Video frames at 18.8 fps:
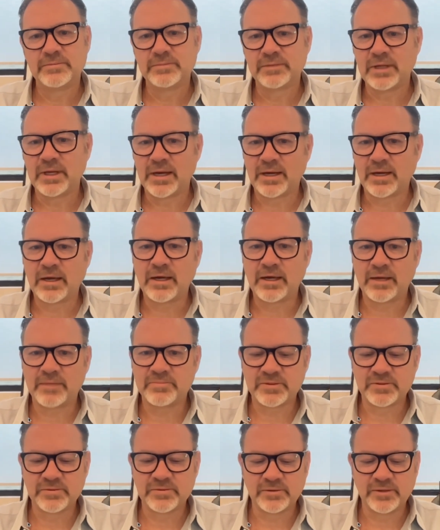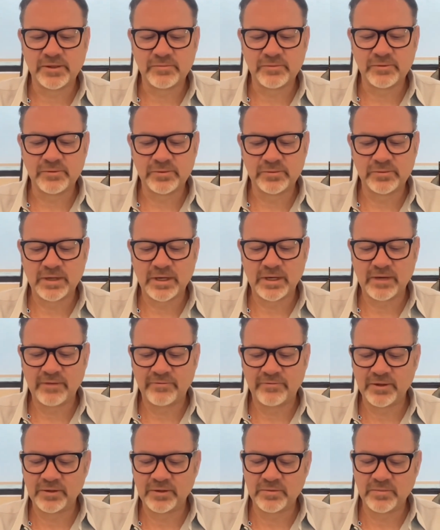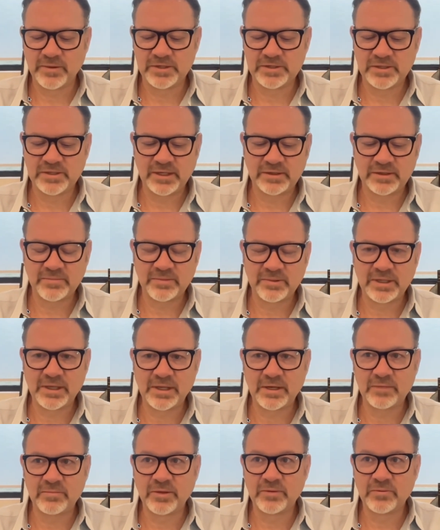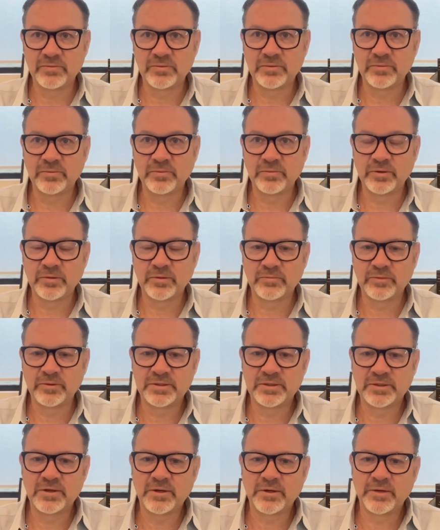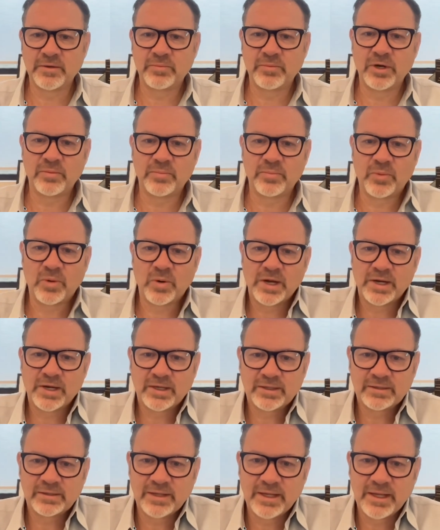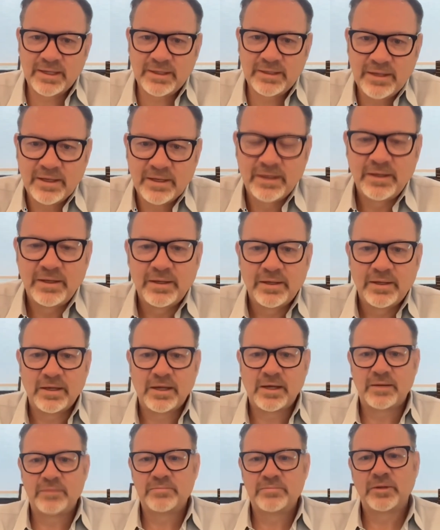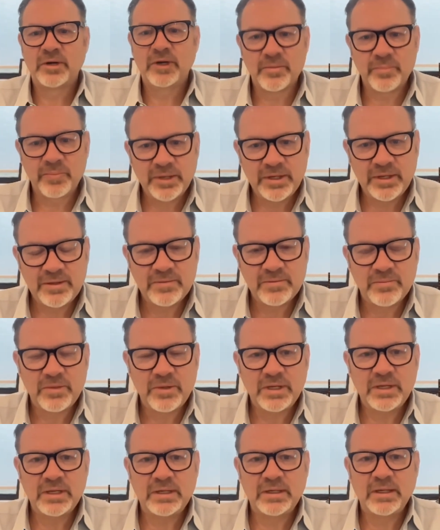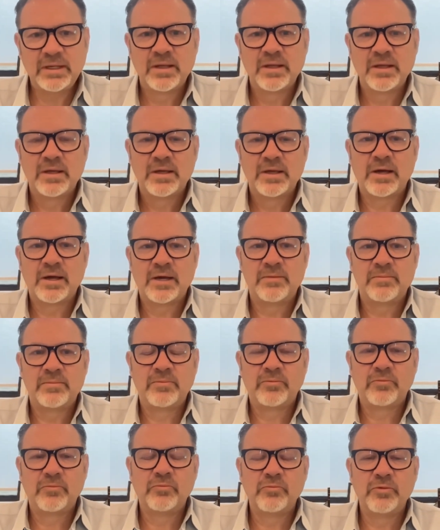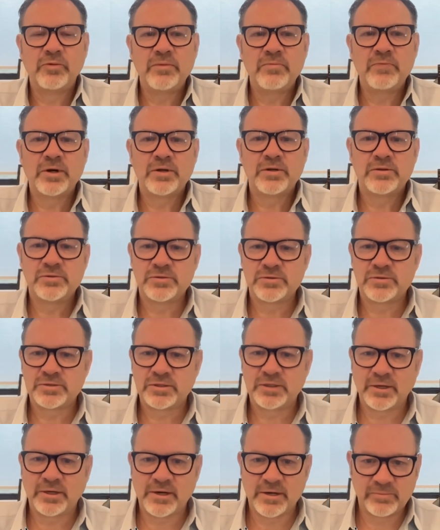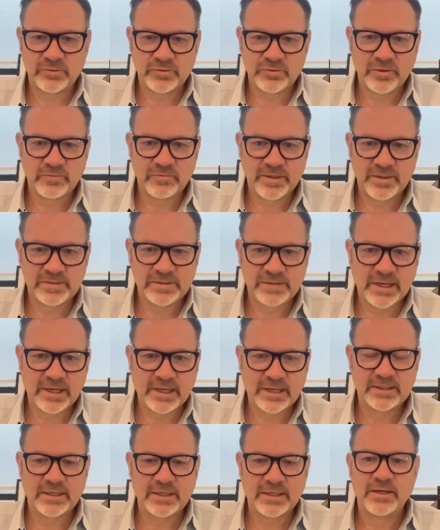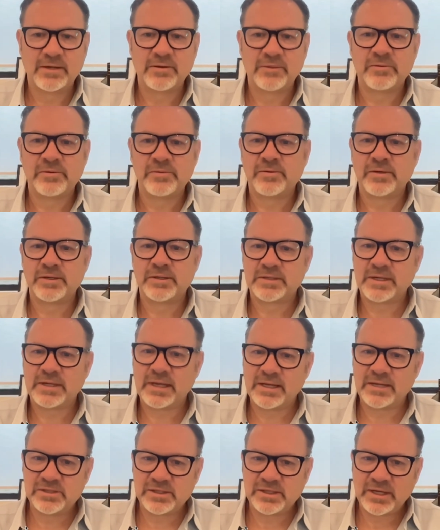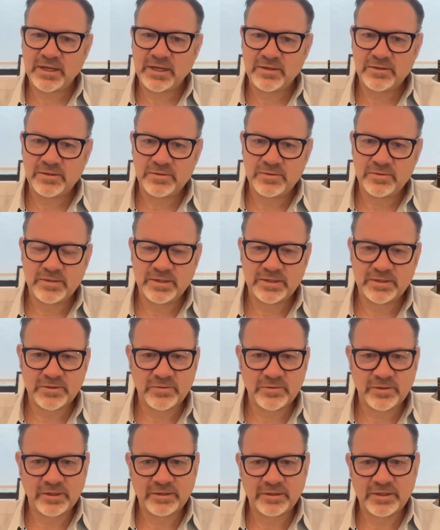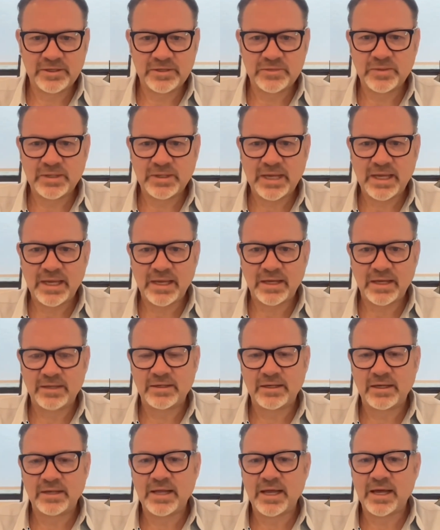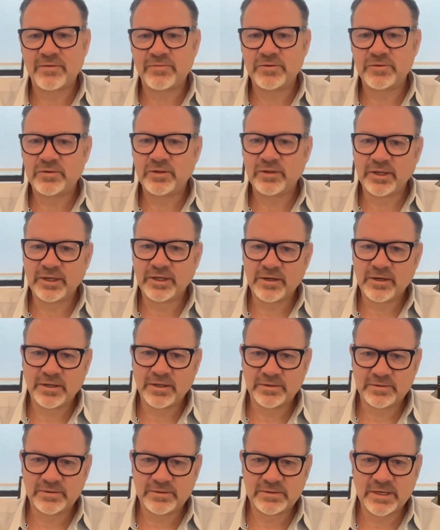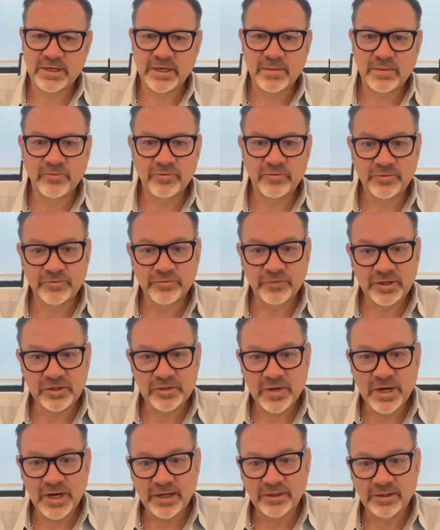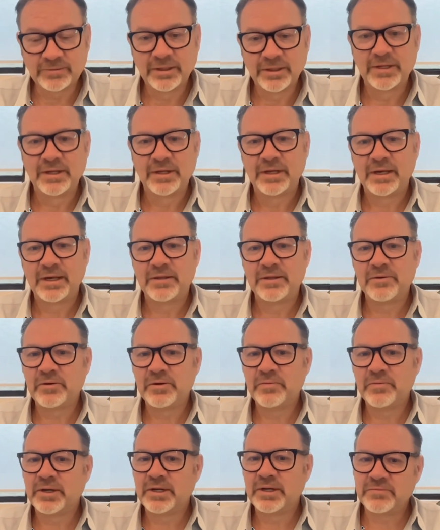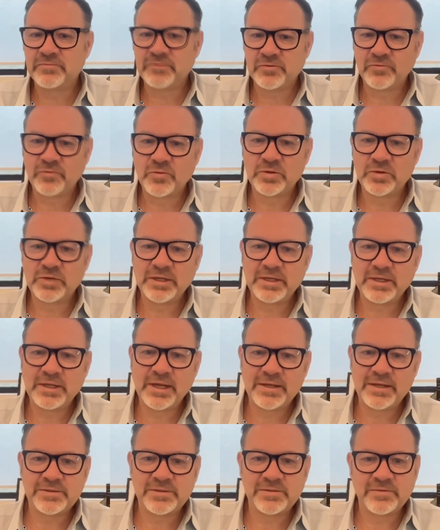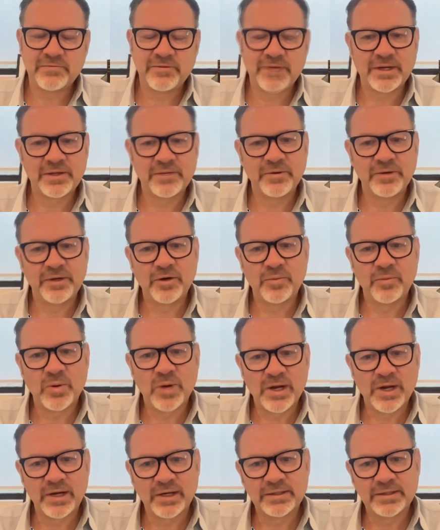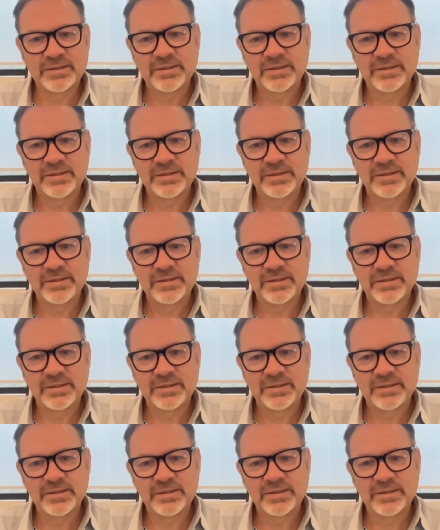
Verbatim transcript: Yeah, absolutely. I failed to mention at the beginning, but we're what's called a product-led company, meaning we want users to come to our website. We want to educate you as quickly as we can and have you click on sign up for a free trial. And then we want to give you 14 days to evaluate our product.